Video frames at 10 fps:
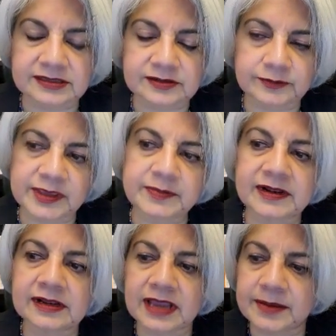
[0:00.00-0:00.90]
And so
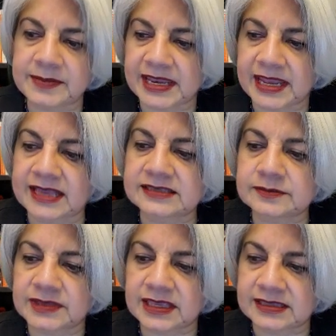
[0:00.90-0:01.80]
people come and
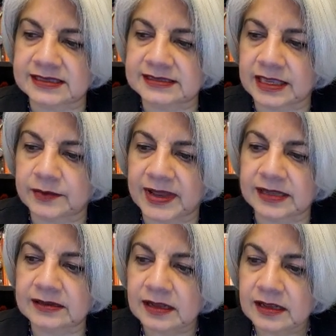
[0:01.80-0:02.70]
ask me and they say,
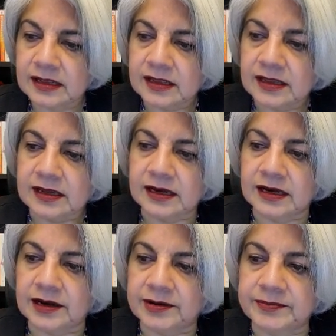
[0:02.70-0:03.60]
well,
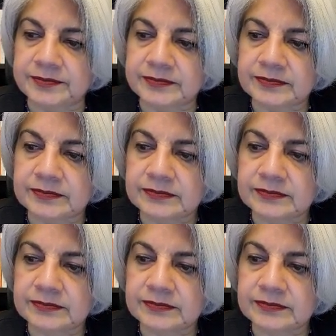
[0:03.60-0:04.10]
um,